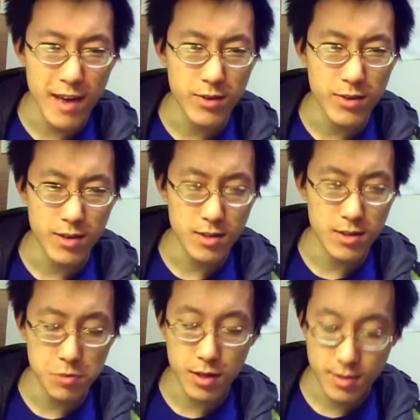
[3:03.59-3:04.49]
angry and
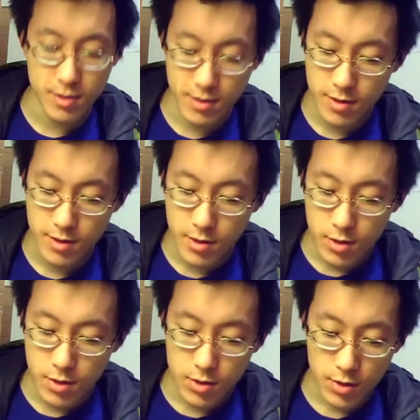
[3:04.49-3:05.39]
depressed.
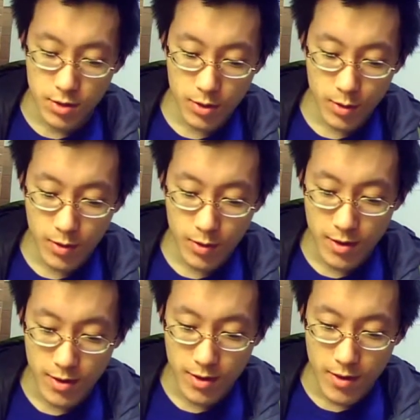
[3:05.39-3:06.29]
So
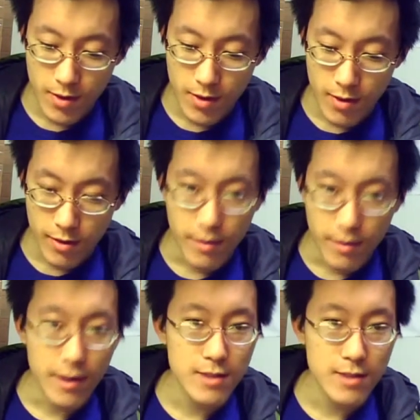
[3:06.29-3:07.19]

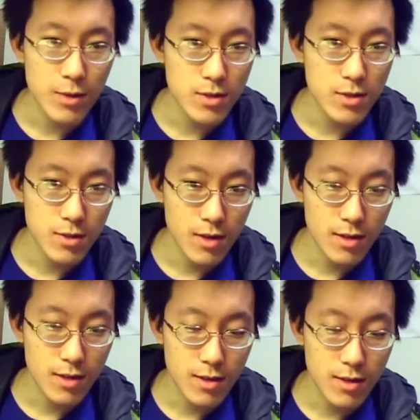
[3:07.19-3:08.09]
I guess that wasn't a good
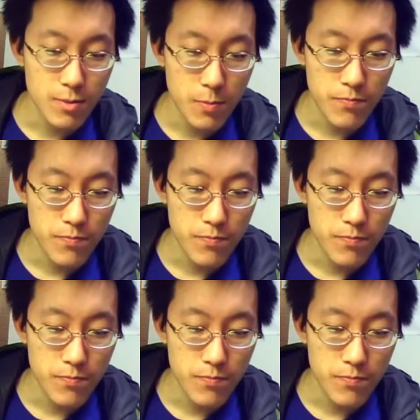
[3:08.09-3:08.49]
idea.